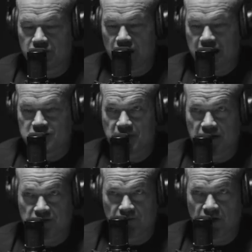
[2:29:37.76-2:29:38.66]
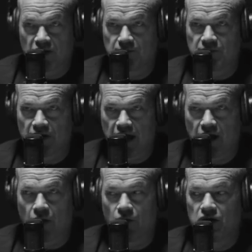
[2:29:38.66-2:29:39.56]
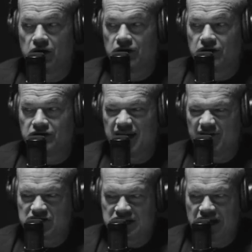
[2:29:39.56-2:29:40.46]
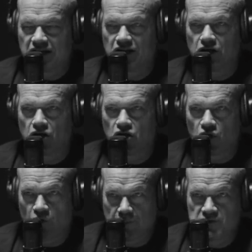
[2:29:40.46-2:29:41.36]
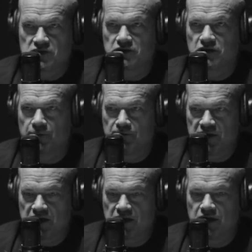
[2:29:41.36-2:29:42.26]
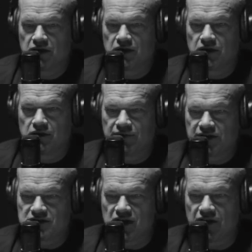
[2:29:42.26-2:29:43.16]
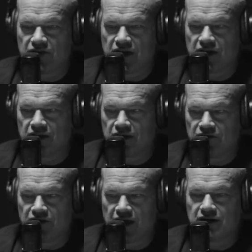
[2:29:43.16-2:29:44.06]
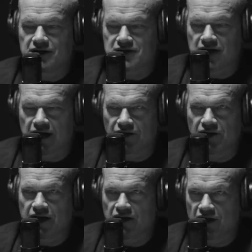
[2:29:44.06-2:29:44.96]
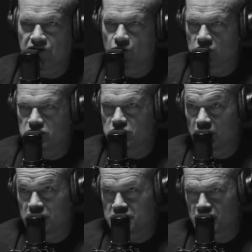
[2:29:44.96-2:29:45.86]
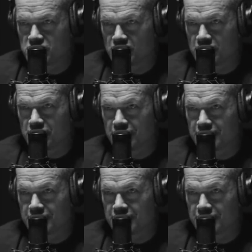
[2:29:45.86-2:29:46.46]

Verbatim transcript: aspect to bring up how devastating corruption can be because then then it's kind of like nothing works the way it's supposed to work.